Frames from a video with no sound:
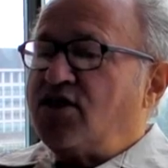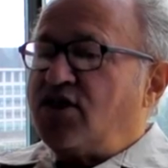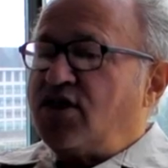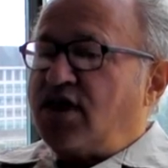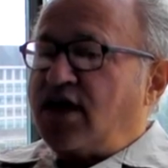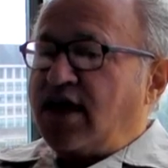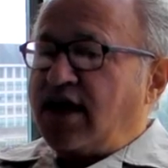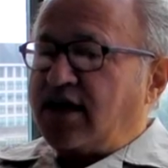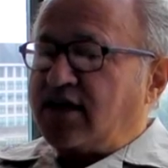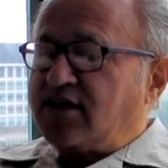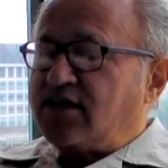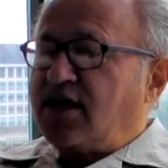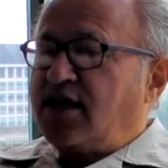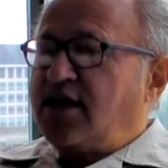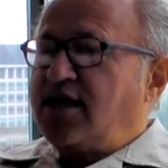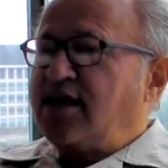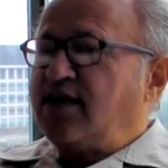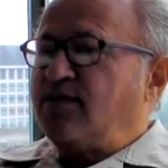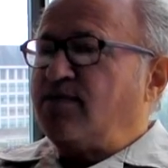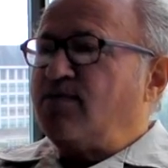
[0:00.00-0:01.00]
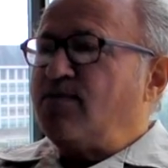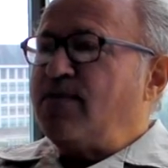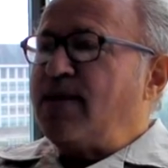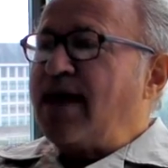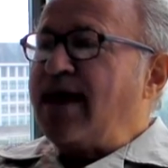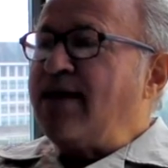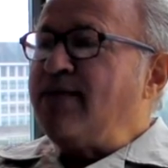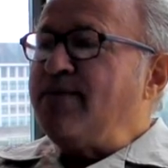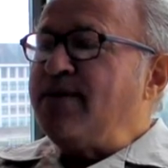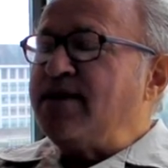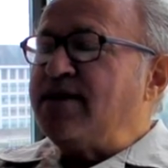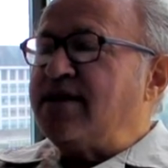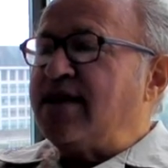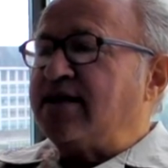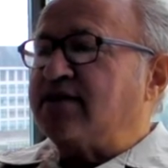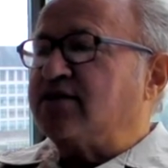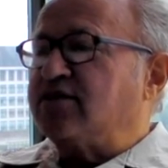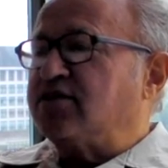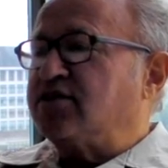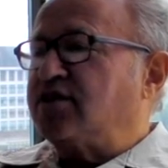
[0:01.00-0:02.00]
that it may be
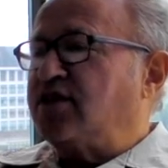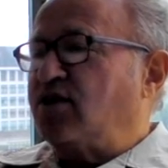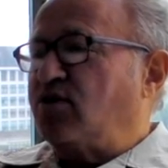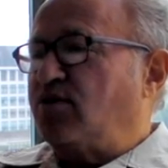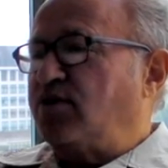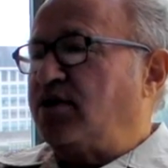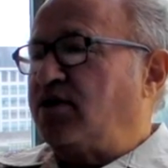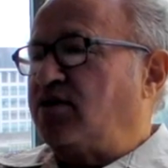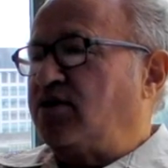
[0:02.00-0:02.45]
necessary